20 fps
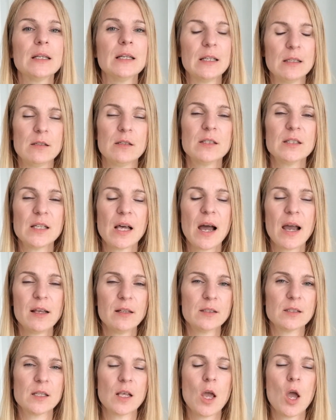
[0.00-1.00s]

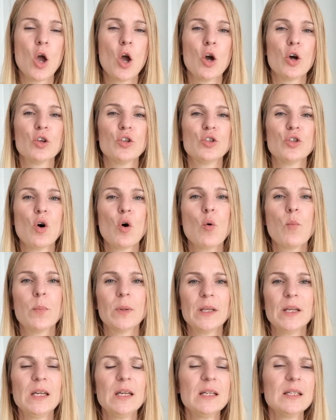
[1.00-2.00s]
insights. So
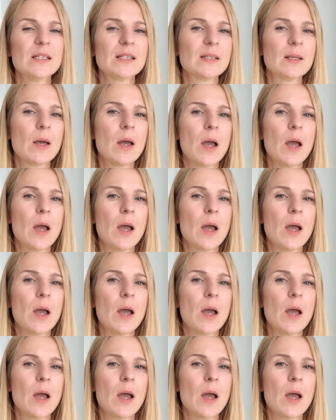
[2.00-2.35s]
please